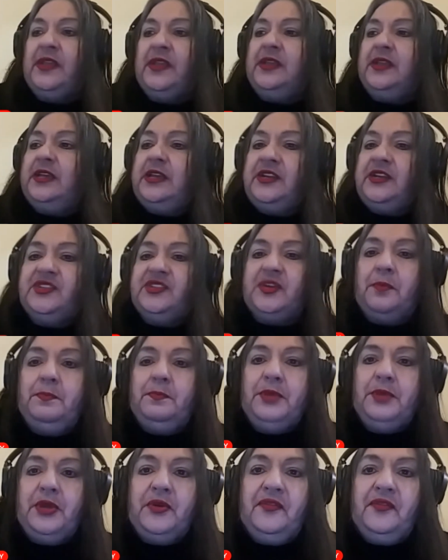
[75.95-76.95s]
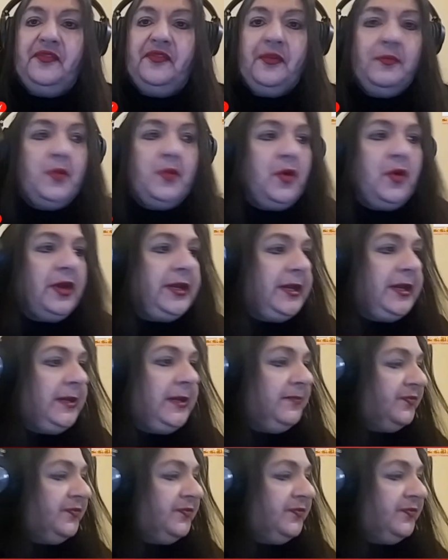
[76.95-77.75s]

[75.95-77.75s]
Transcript: It is a beautiful morning.